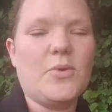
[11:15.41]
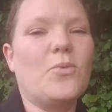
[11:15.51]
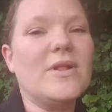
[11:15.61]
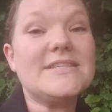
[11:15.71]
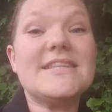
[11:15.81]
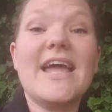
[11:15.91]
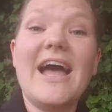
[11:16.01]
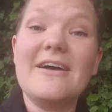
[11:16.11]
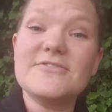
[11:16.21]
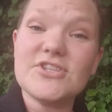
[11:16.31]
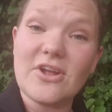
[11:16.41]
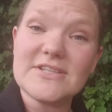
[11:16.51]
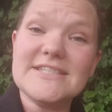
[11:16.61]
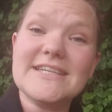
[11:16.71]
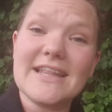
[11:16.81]
Once they have
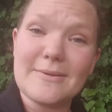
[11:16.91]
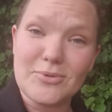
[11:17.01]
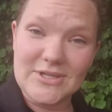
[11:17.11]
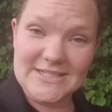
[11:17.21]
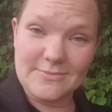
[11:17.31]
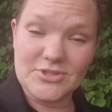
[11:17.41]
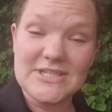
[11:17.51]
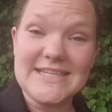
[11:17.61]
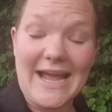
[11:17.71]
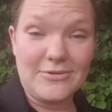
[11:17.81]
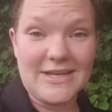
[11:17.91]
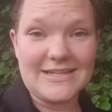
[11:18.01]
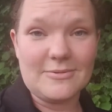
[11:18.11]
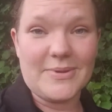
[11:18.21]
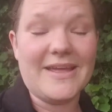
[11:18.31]
started to get their body temperature down a
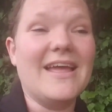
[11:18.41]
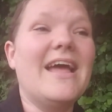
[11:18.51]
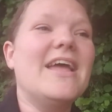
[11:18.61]
little bit,